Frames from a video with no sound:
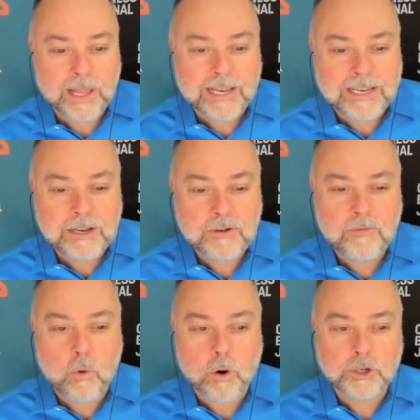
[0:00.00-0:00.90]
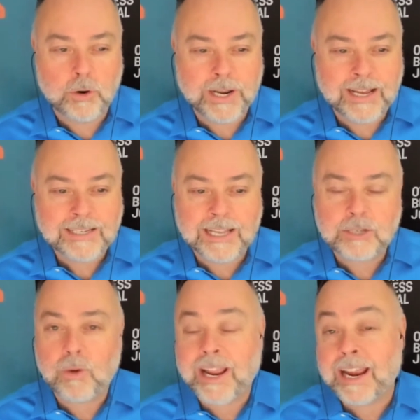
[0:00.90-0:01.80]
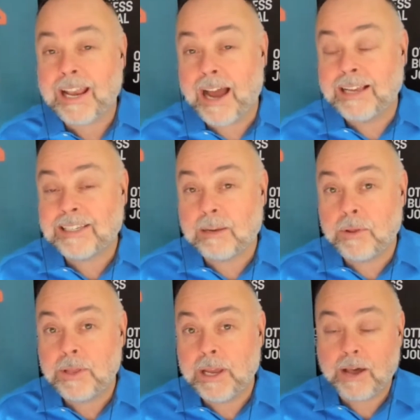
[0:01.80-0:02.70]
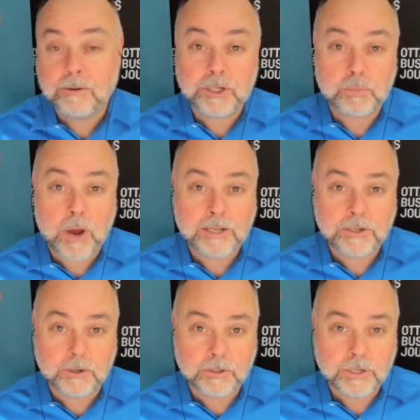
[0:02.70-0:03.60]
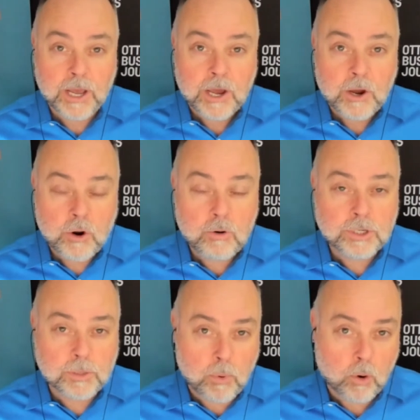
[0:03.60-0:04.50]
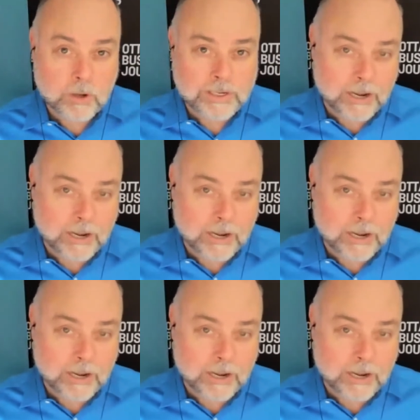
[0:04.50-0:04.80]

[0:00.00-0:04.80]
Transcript: Wellington for joining us. Let's recognize some of the other sponsors who support